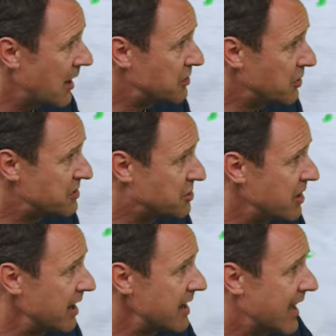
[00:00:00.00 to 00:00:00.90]
out towards
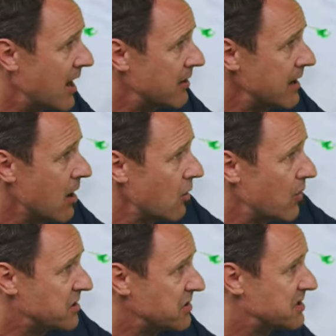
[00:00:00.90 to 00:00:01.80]
Trinity County,
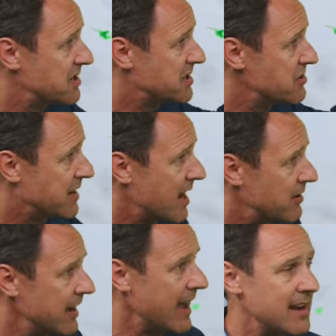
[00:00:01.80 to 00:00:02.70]
western Siskiyou
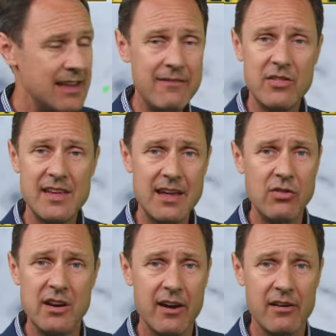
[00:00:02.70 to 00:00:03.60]
County, and even the
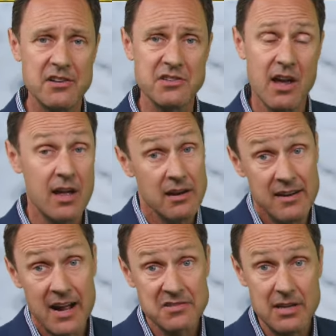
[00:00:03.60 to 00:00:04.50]
inland areas,
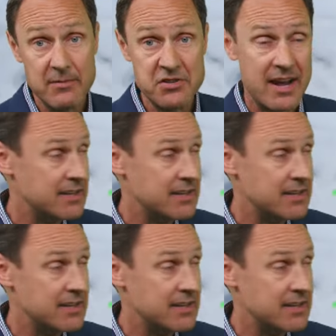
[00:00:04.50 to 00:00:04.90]
not seeing much